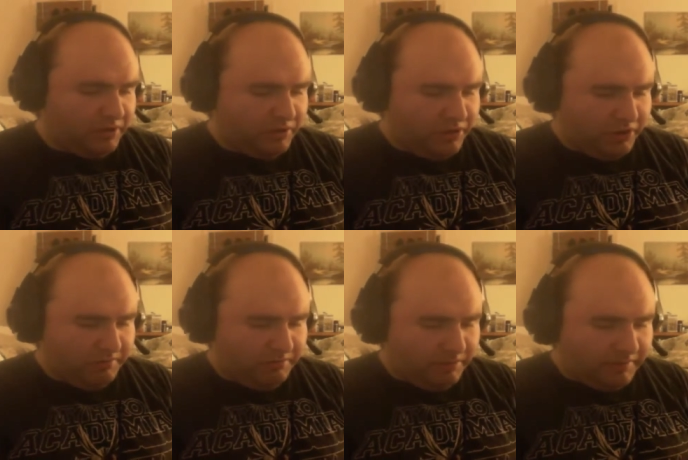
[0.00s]
So,
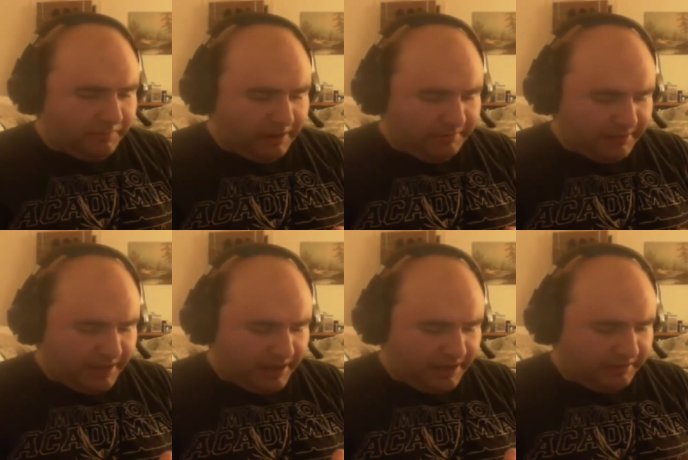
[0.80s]
more
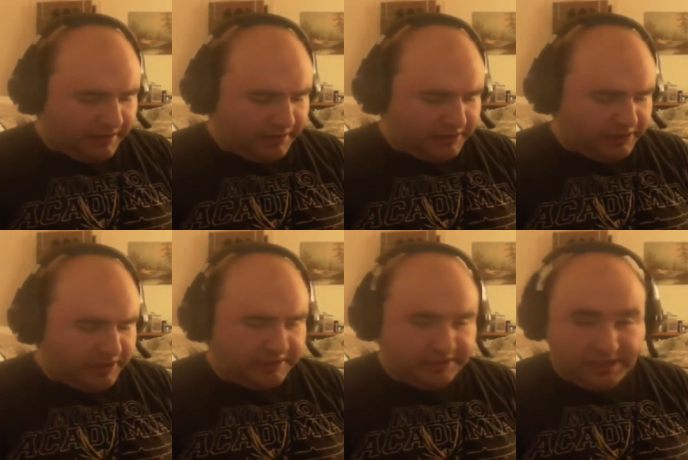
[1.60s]
Family Guy. Okay,
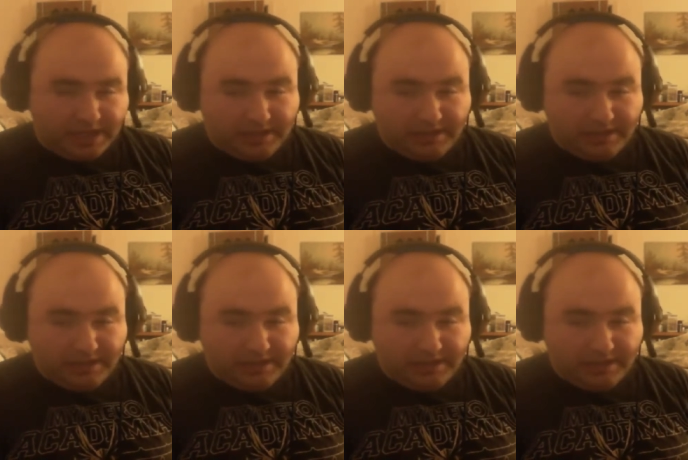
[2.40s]
Jesus.